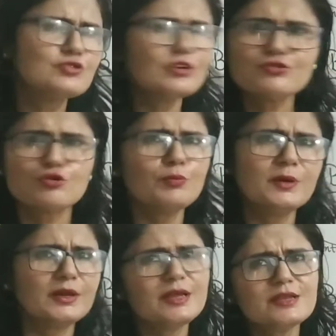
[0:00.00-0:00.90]
Just open
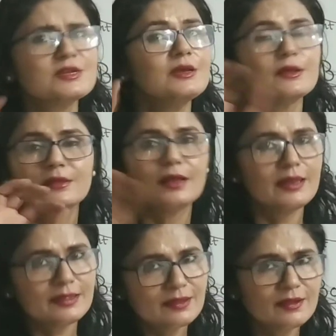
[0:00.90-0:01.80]
it. The
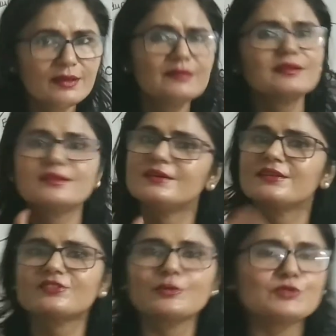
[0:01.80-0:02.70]
link is in the
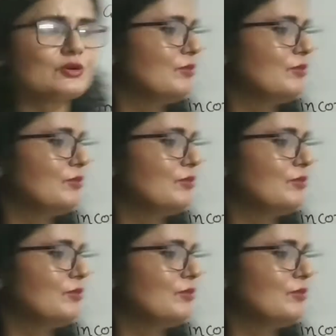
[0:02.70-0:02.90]
description